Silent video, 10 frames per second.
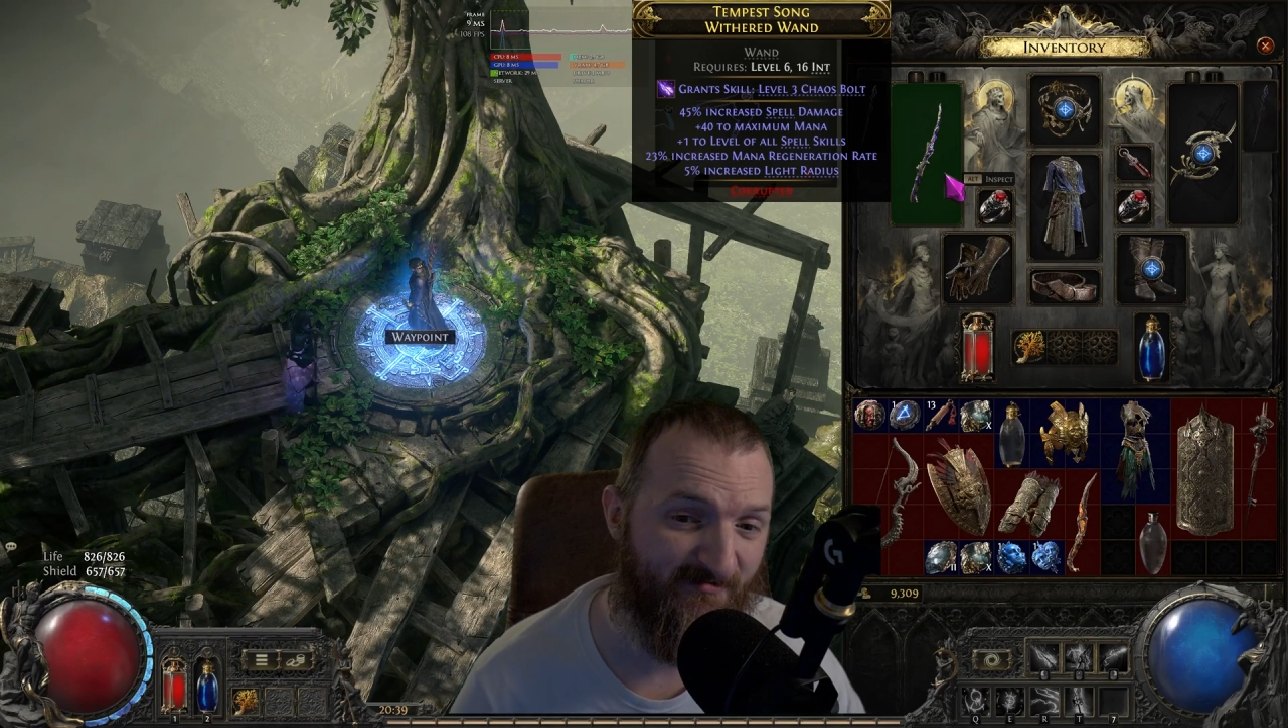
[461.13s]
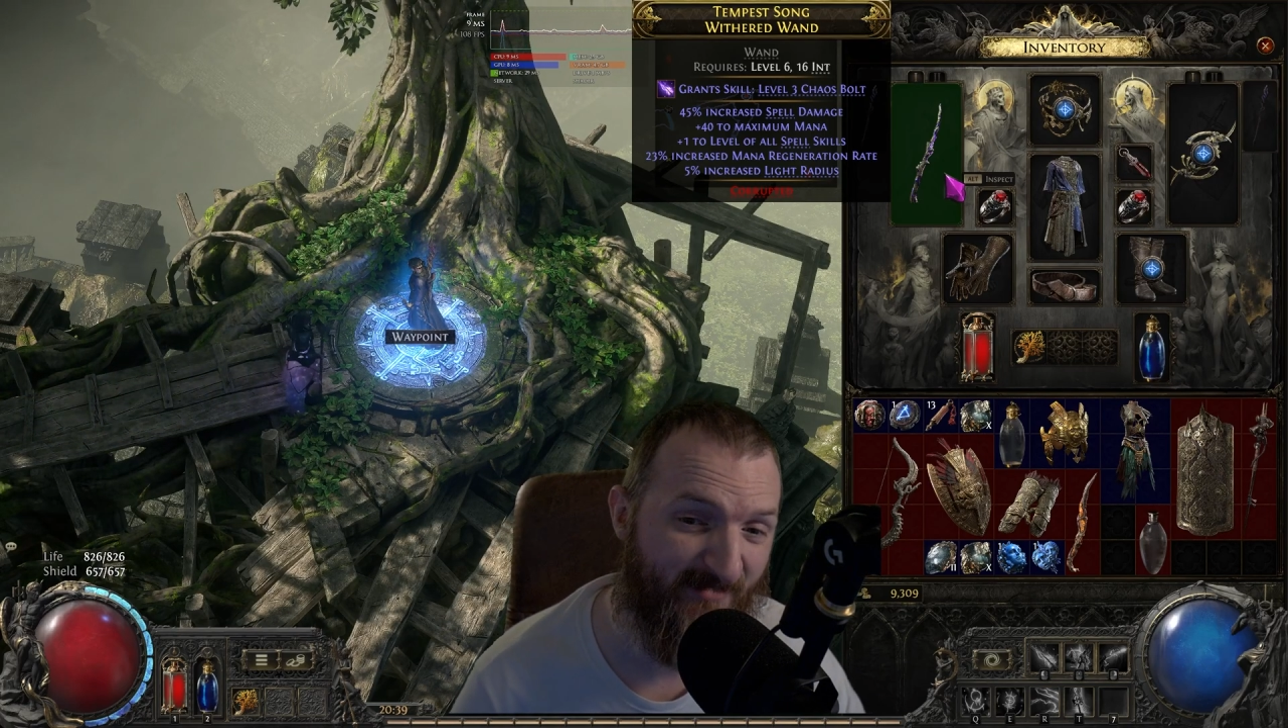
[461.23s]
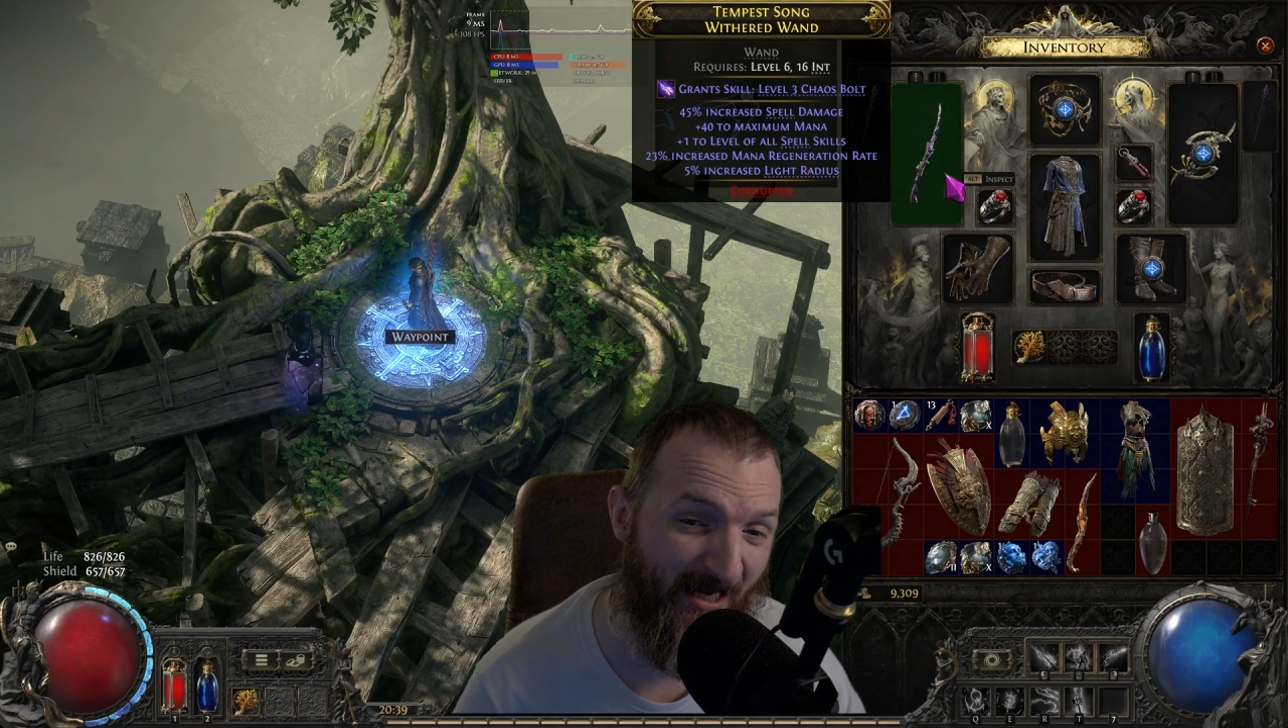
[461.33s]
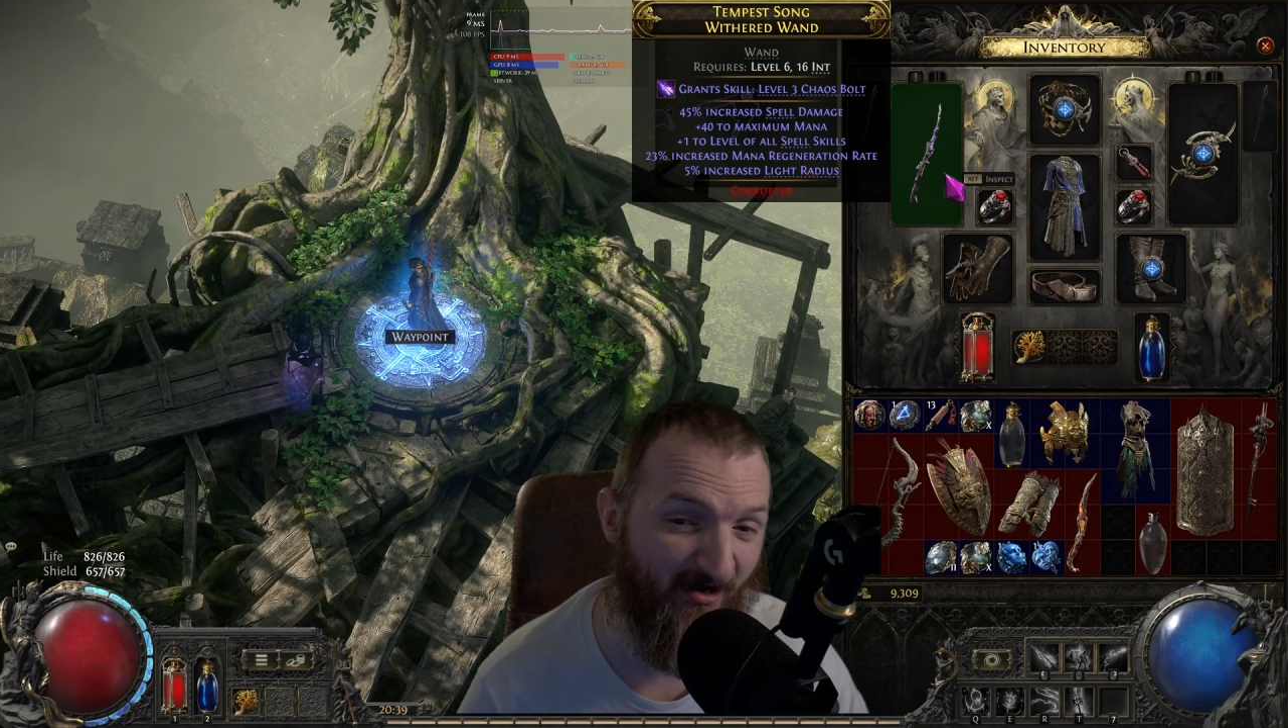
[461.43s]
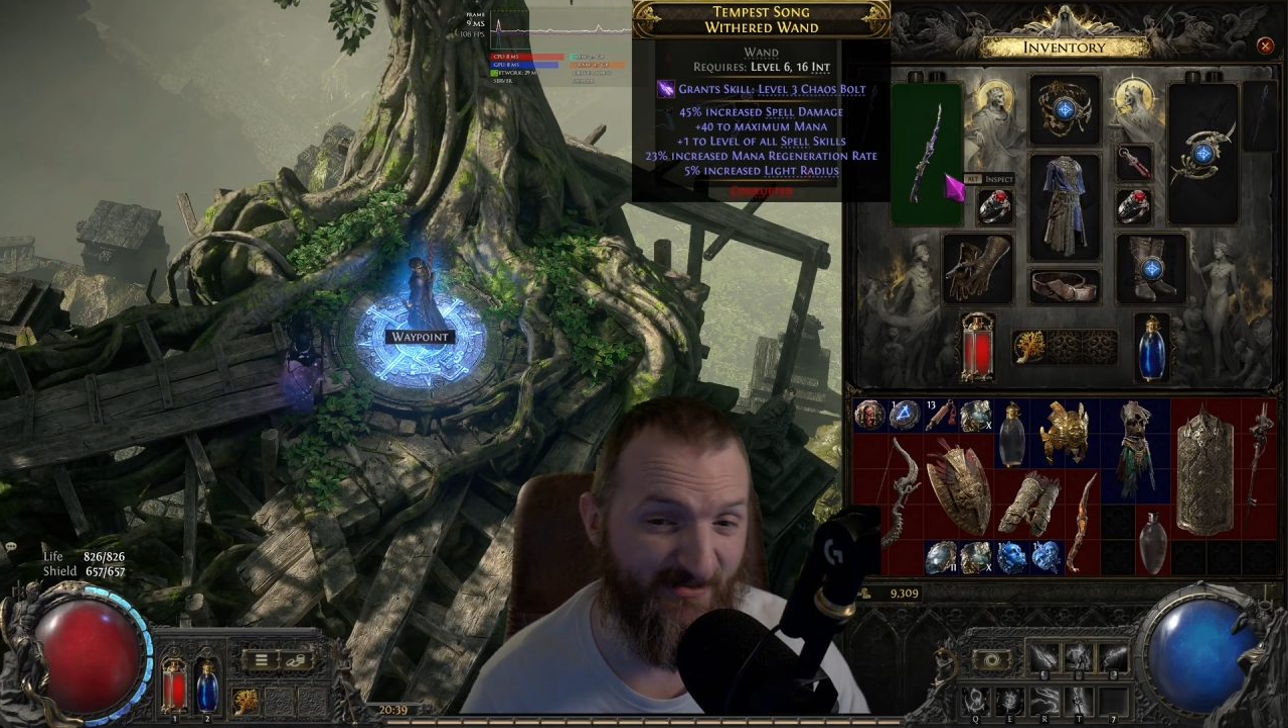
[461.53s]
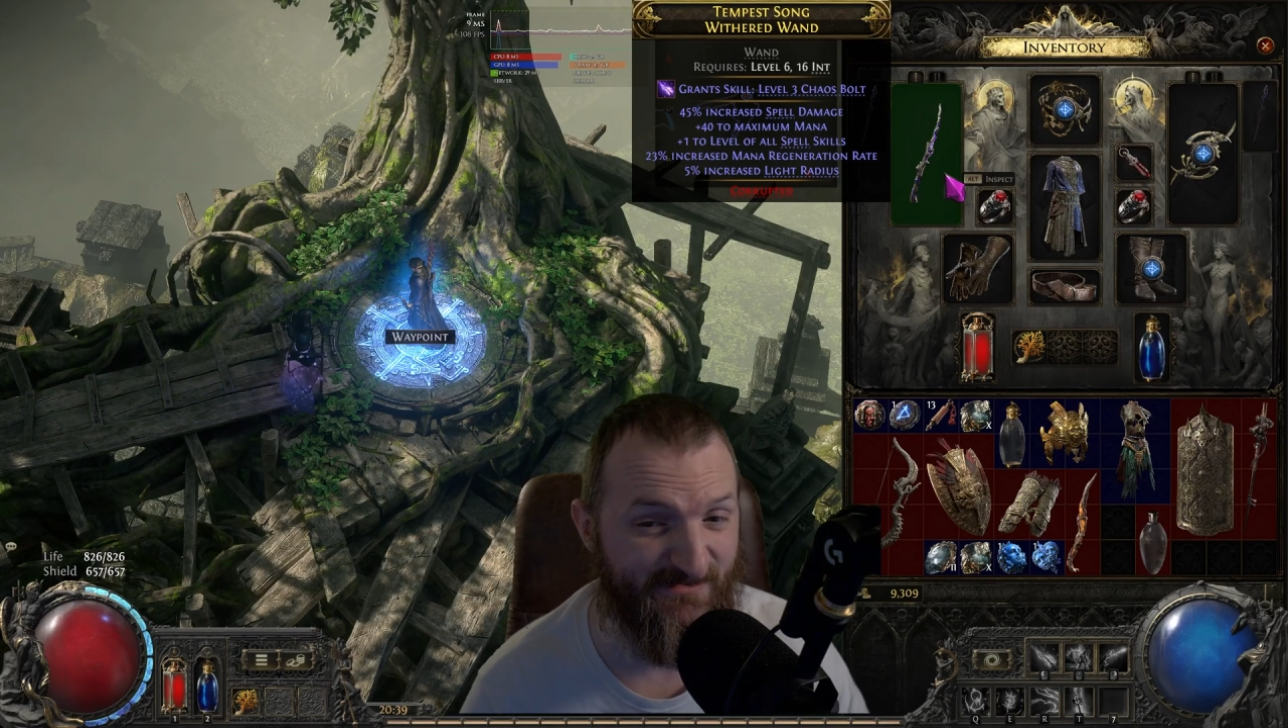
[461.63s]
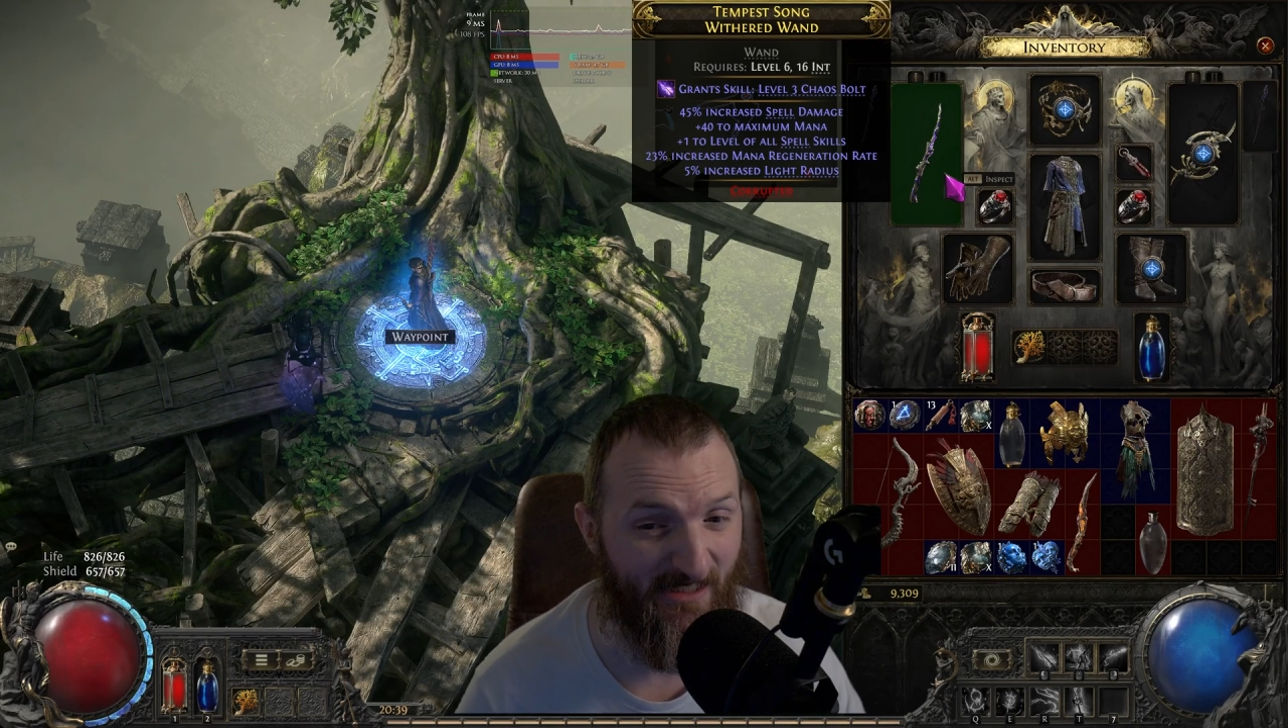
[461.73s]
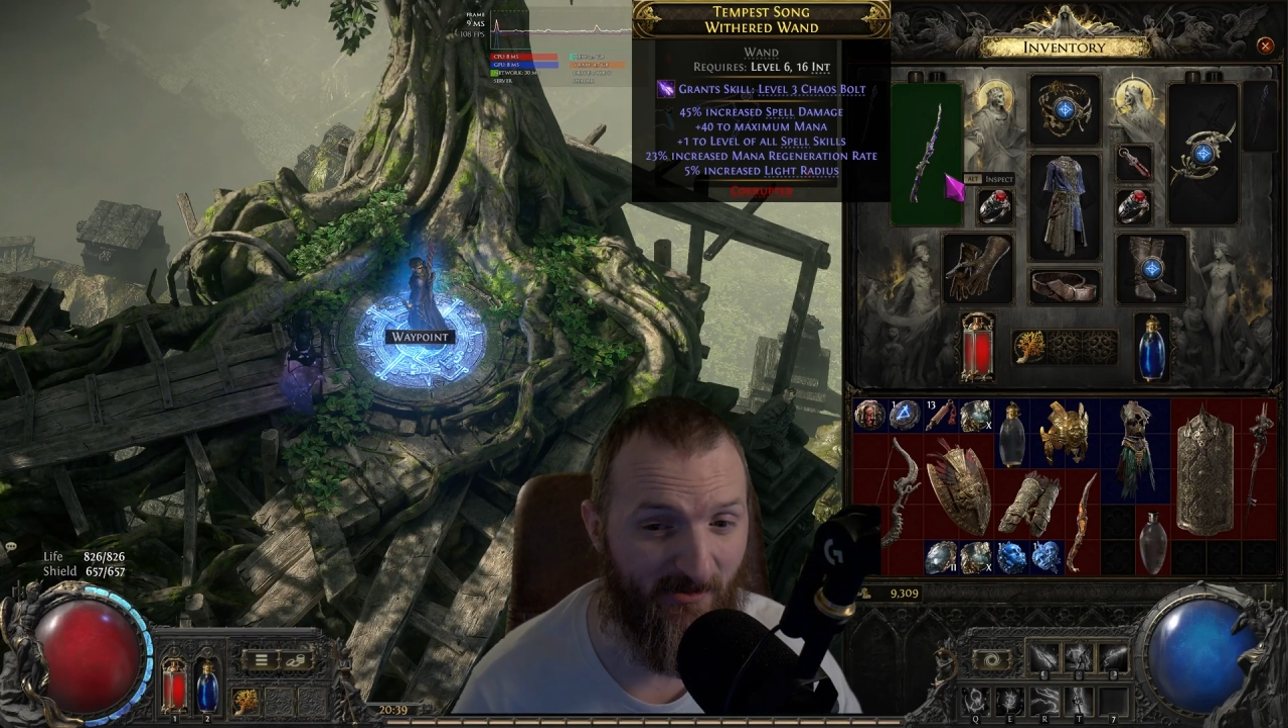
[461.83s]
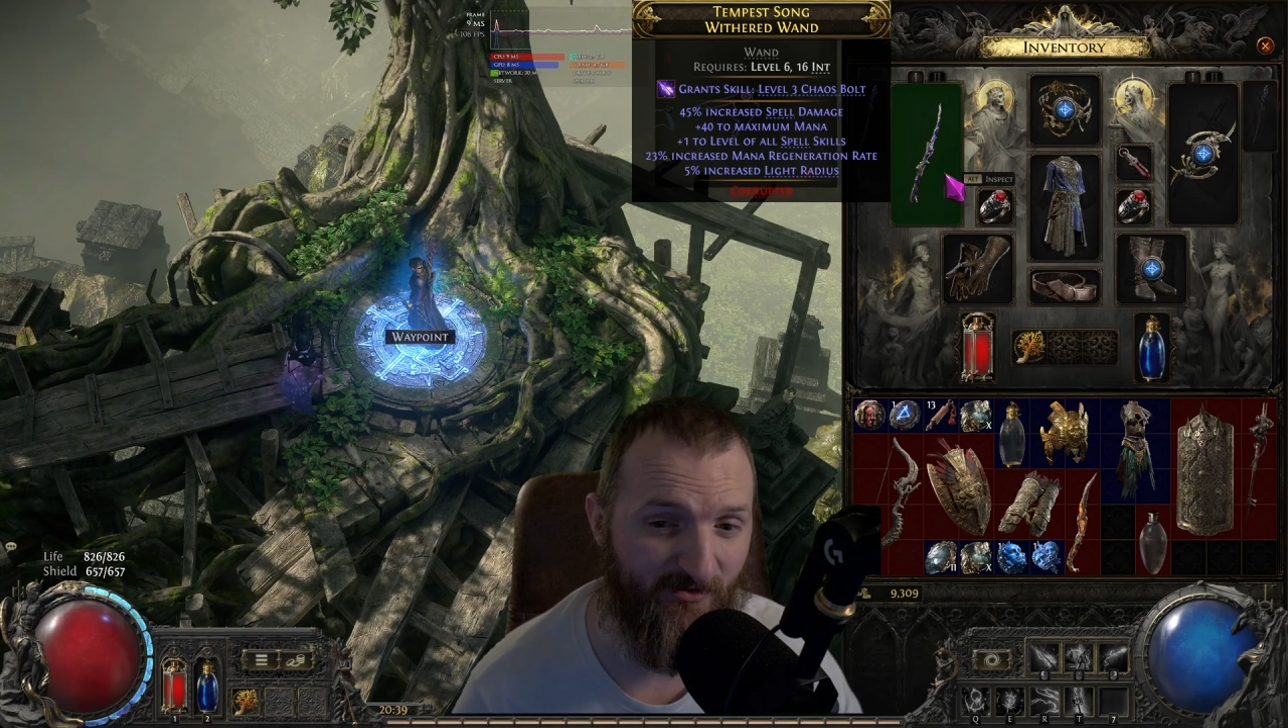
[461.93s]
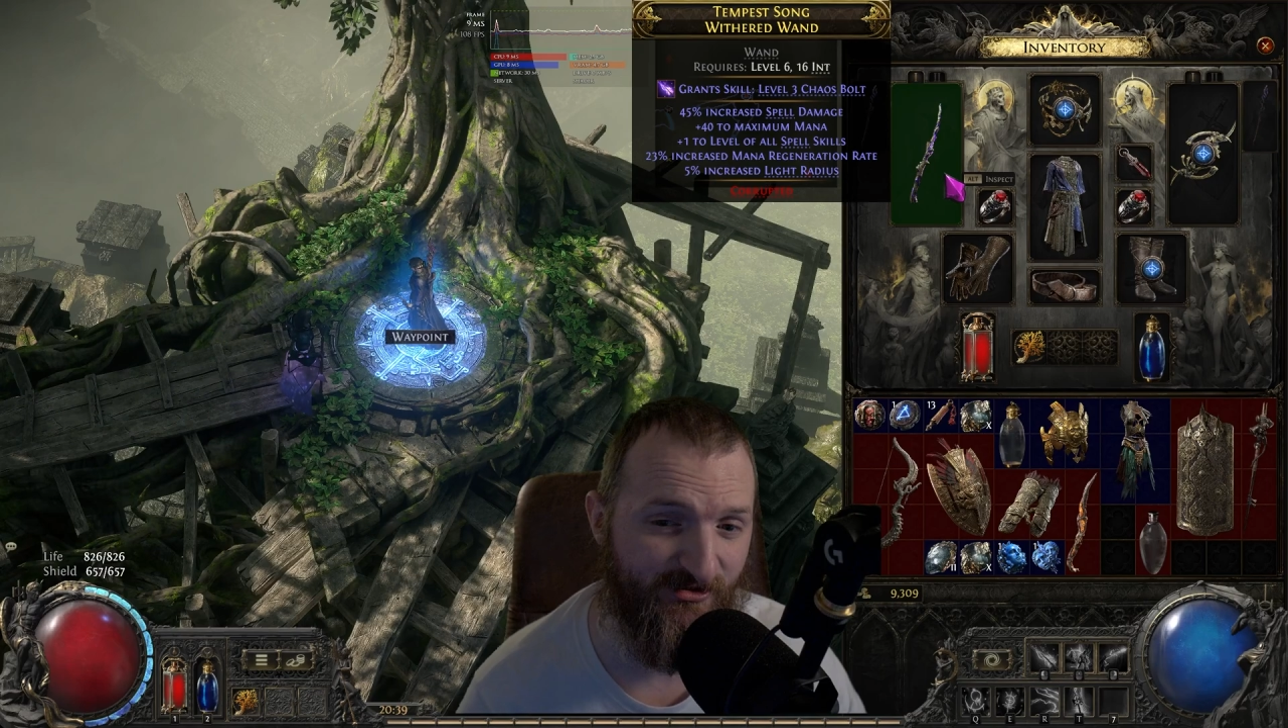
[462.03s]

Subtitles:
chaos damage